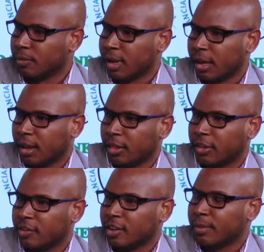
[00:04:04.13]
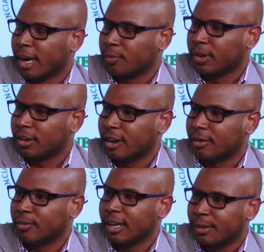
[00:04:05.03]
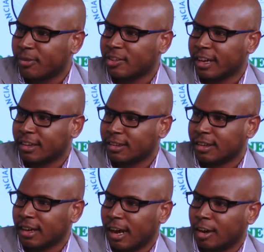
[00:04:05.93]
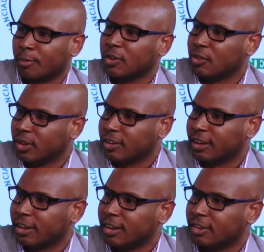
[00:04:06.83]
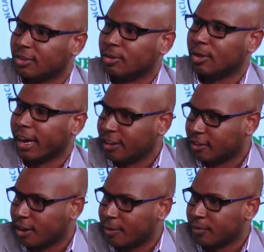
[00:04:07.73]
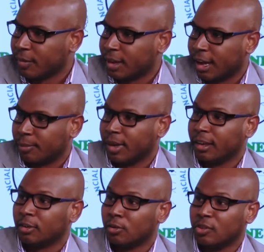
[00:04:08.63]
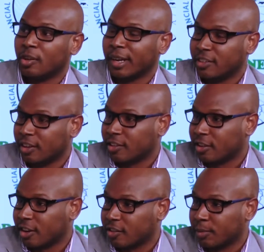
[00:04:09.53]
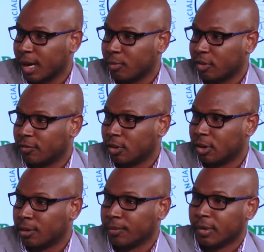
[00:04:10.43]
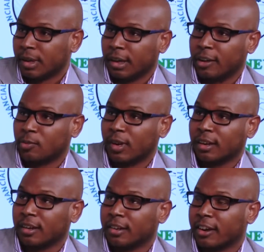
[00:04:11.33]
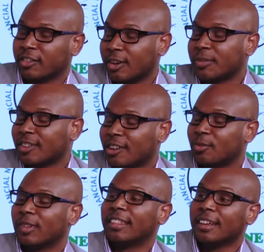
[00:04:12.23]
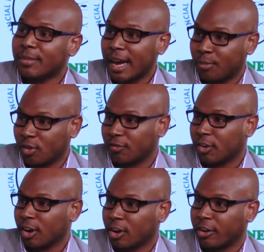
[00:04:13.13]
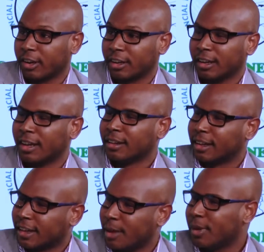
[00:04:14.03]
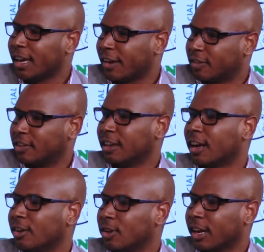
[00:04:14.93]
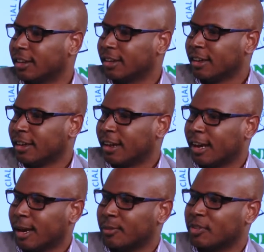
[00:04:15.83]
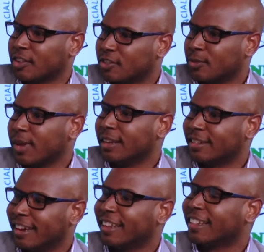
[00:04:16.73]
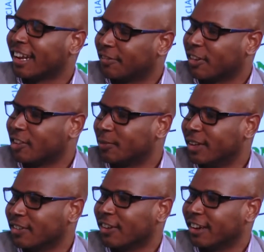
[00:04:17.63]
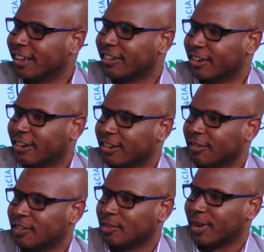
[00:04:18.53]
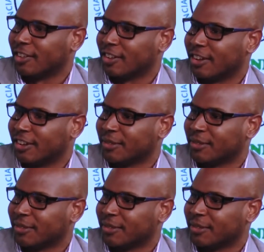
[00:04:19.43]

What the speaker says: Okay. This, in my opinion, may present an opportunity to enter and may include some additional stocks in my portfolio. As well, there are some stocks within my portfolio currently that I may have to take a look at, just to maintain that first place order that you've just mentioned.